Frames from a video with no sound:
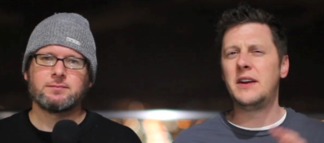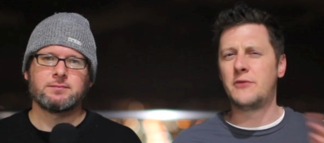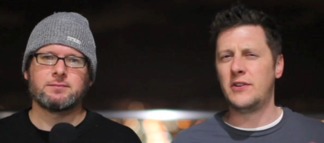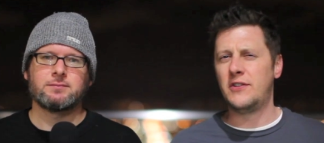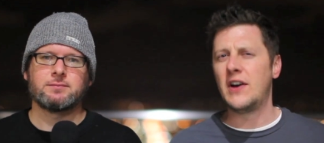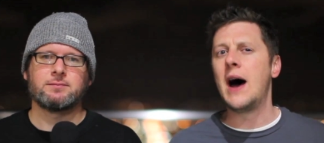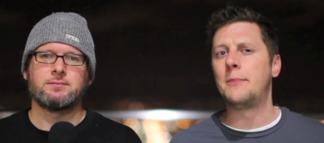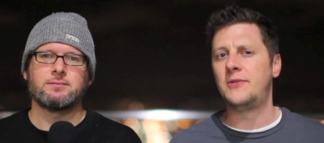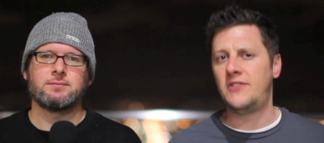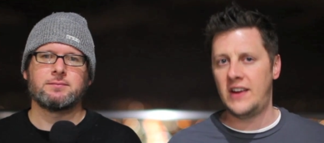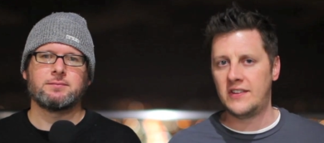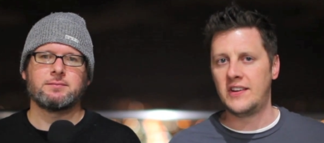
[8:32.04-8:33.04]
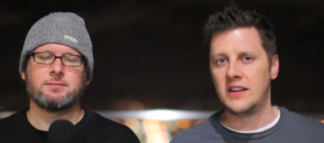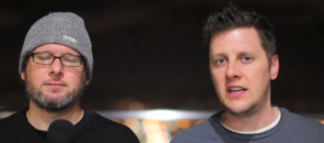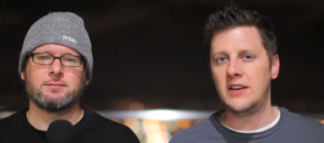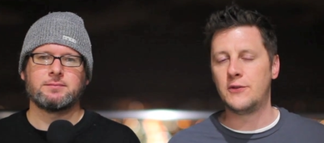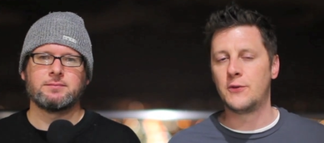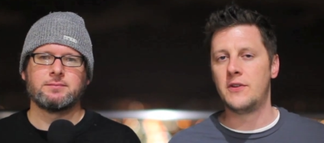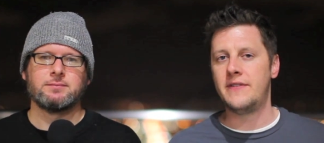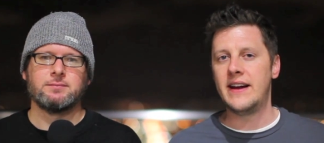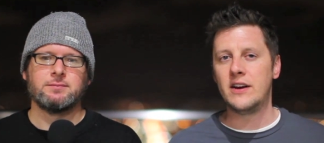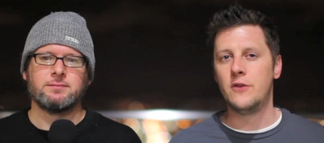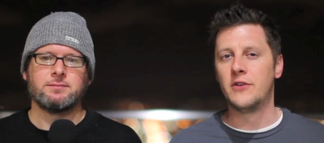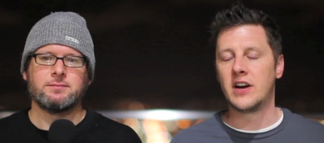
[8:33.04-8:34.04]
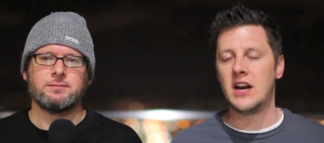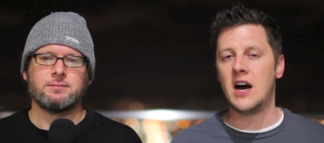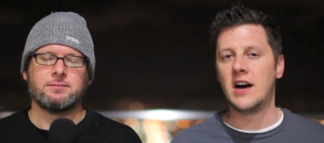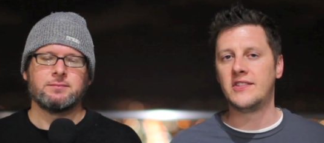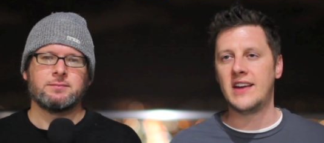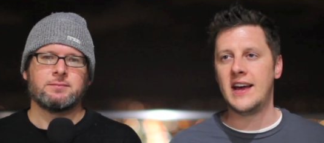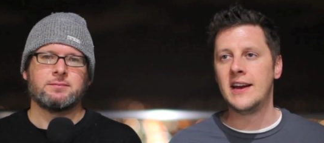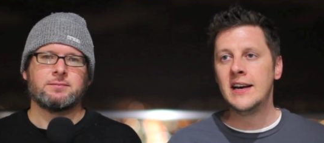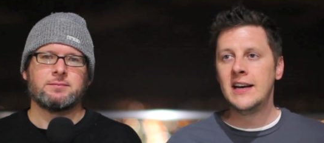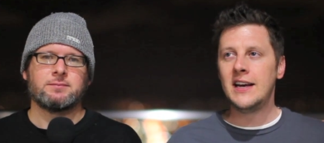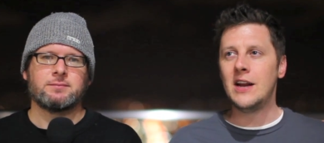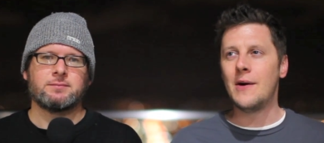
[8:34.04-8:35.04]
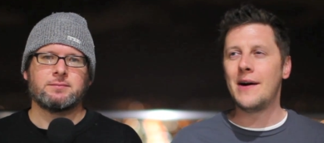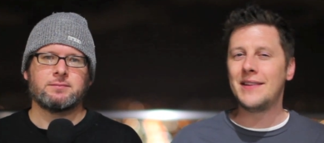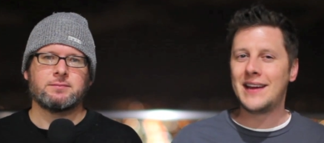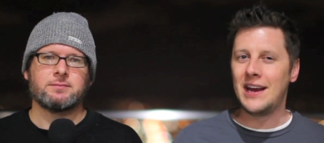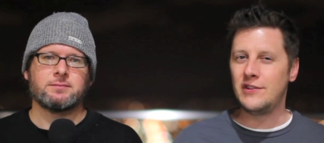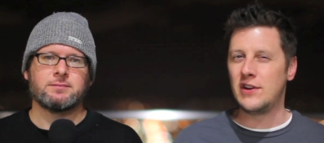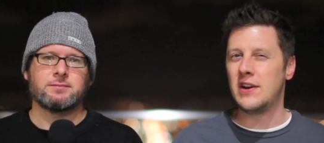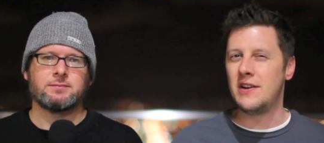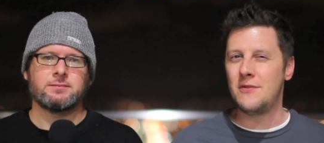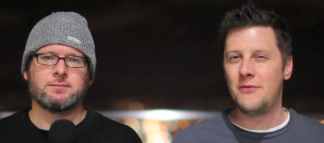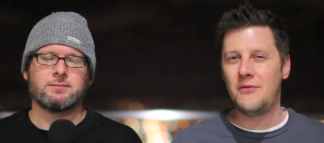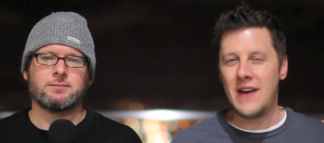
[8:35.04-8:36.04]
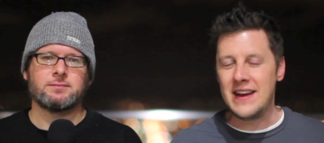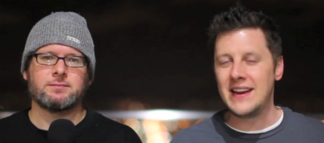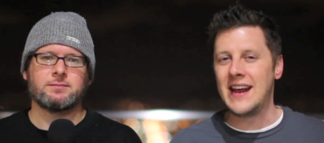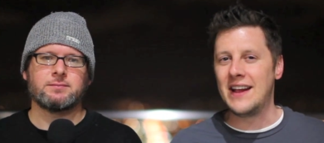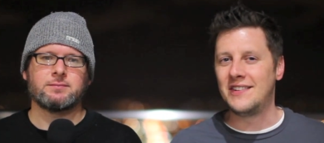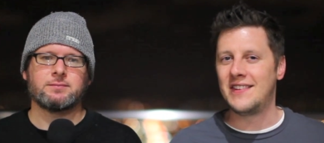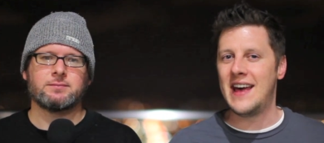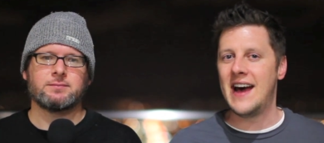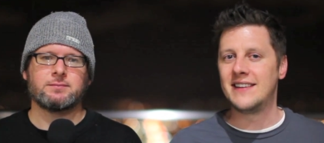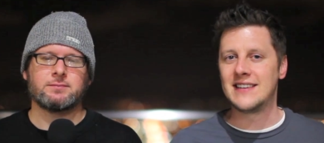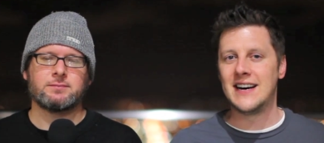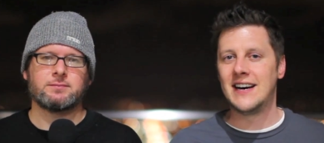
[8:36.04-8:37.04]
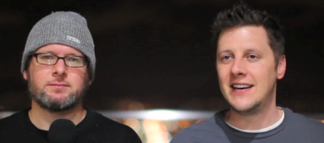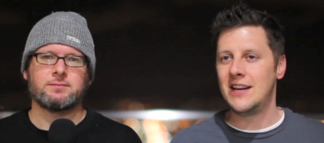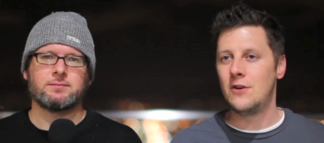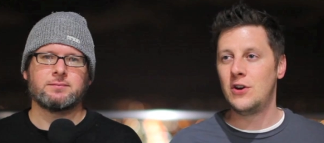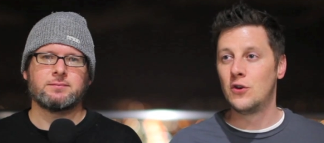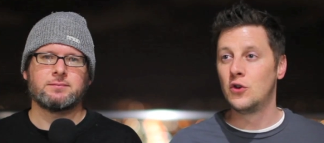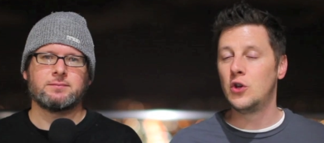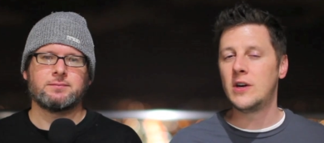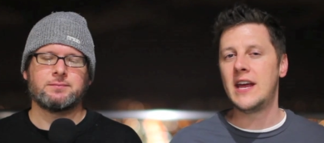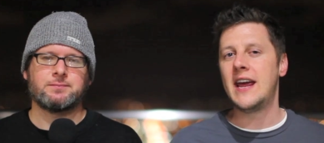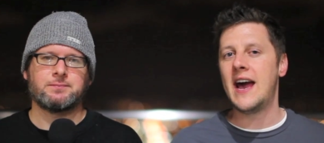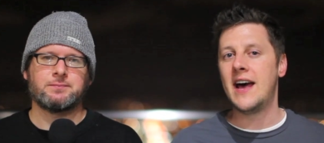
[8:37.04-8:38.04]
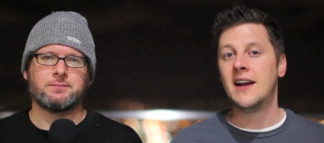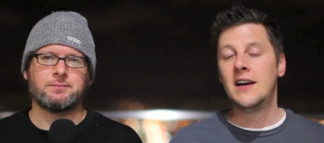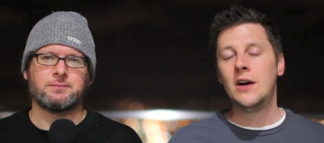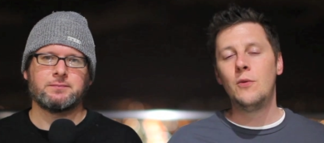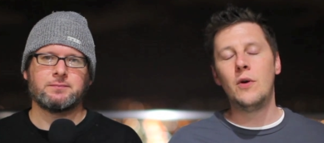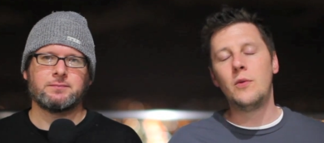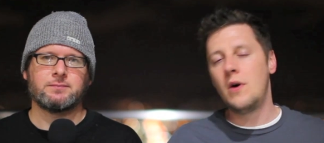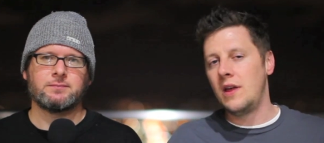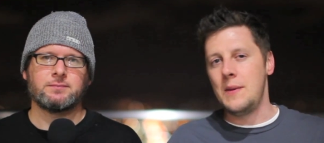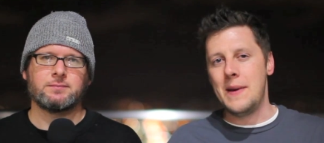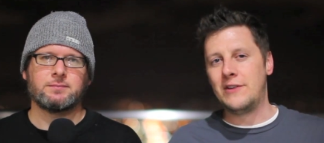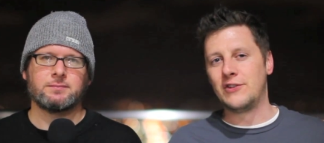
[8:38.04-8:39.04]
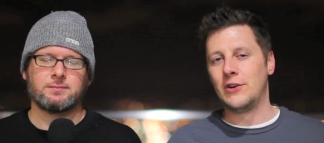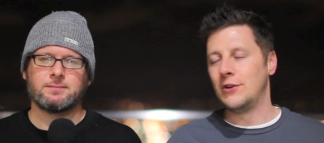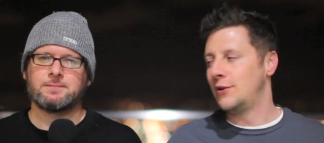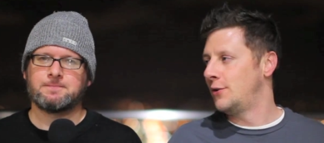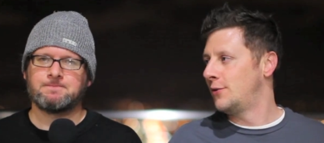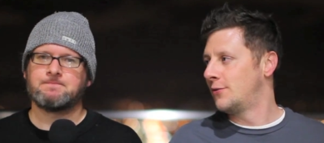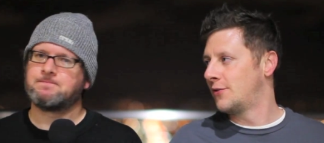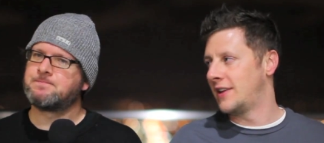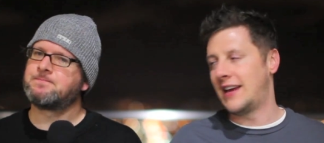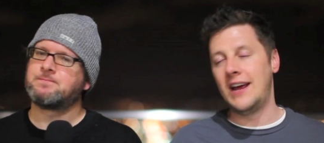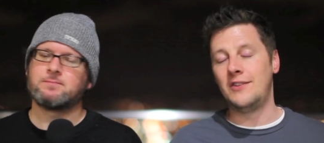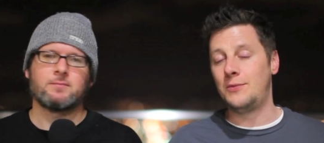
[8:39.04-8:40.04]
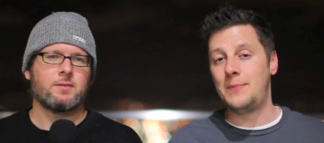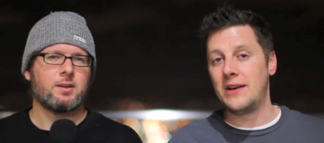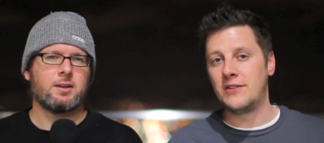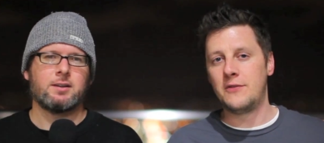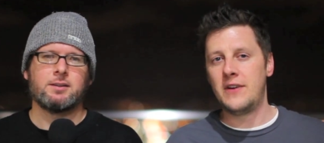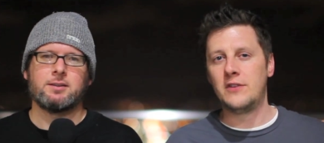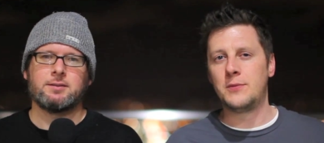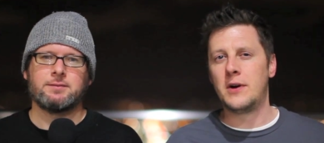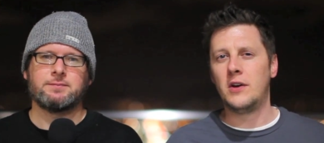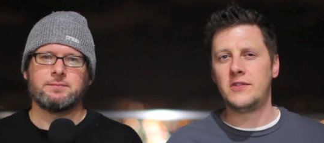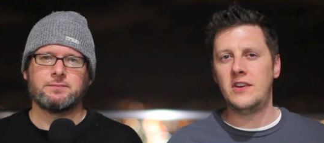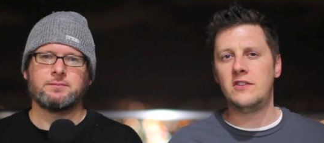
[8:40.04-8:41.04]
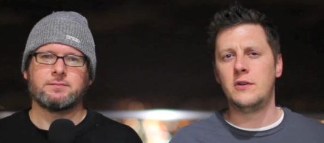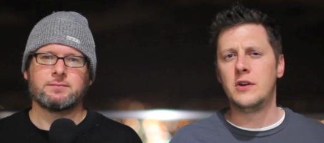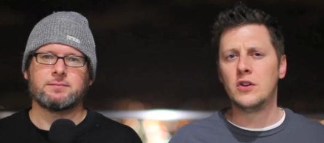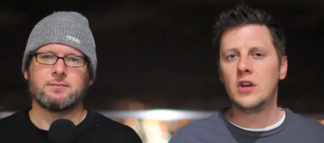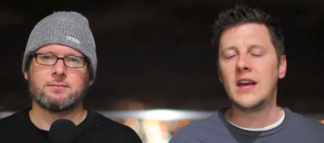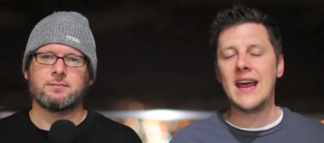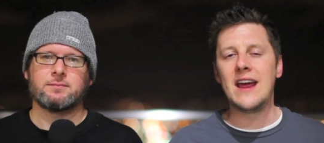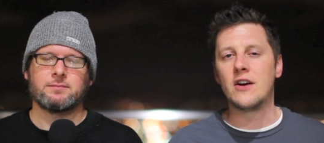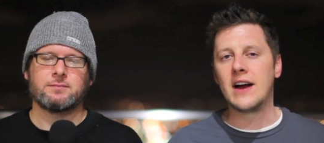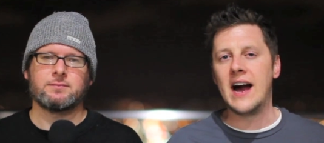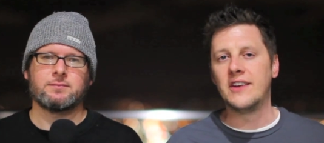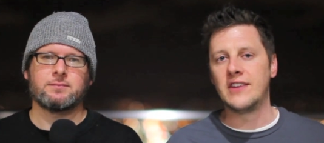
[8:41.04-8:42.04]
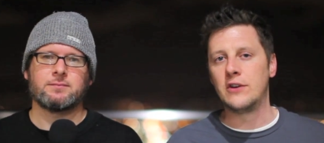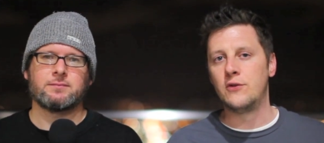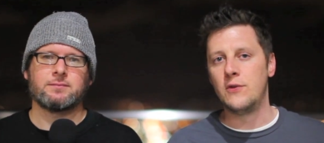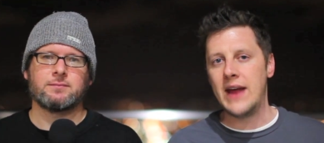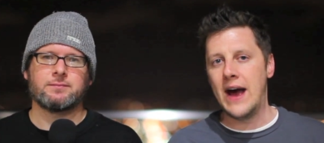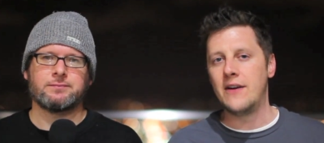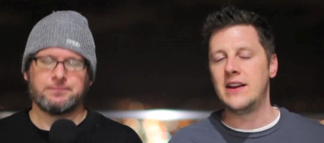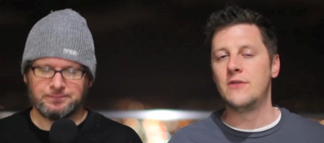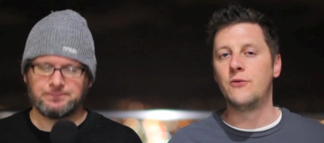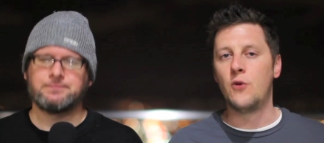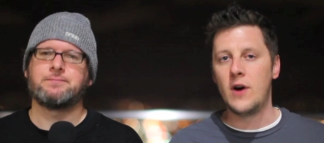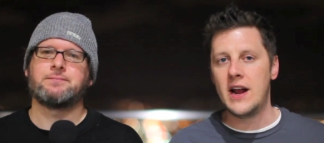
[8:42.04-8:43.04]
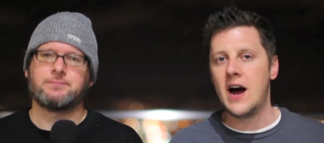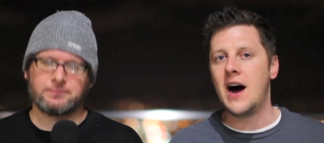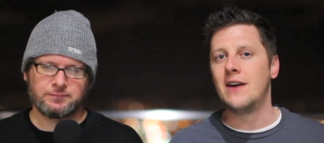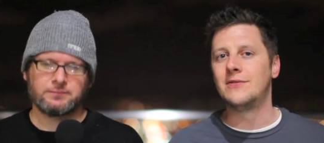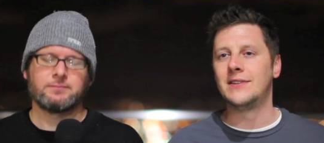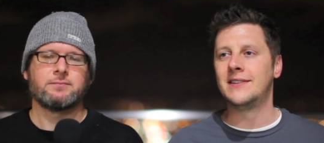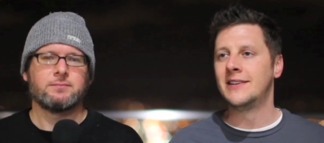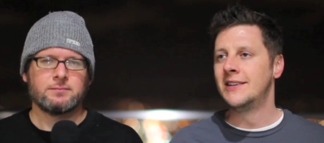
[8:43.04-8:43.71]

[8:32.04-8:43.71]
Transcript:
Speaker 1: different top six at least for the Vancouver Canucks. And, you know, how are the Kings going to defend against that? Uh, you know, you're looking at, well, Willie Mitchell, who for the Kings, best defenseman all season, you're looking at your guys like Drew Doughty and Voinov and,